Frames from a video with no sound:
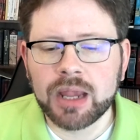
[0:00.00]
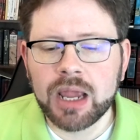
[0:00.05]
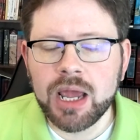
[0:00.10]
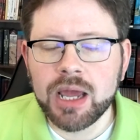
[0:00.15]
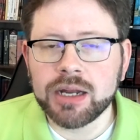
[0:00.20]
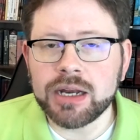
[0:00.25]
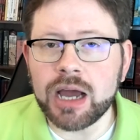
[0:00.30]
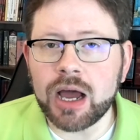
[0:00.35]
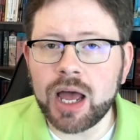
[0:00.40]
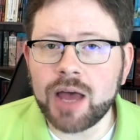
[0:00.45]

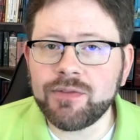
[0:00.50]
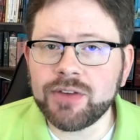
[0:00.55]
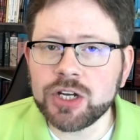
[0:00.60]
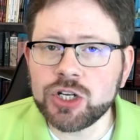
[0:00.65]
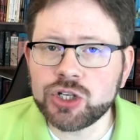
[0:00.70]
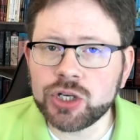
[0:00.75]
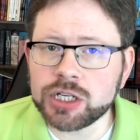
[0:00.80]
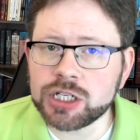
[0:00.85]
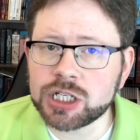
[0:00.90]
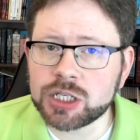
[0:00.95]
Now, having
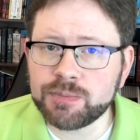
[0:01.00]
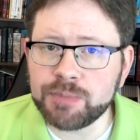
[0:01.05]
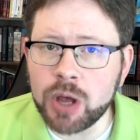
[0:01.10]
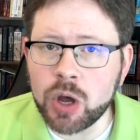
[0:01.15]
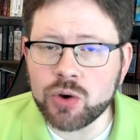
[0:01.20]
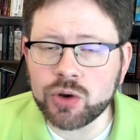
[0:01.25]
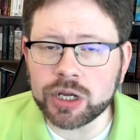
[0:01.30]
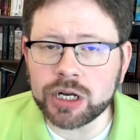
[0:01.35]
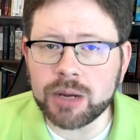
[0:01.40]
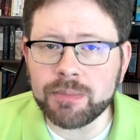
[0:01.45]
just
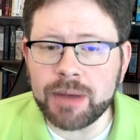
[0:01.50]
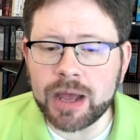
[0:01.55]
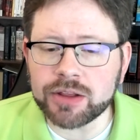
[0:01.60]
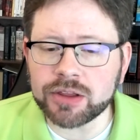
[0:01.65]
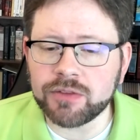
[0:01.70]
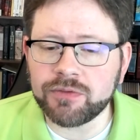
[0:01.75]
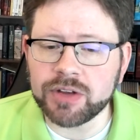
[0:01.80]
spoken about the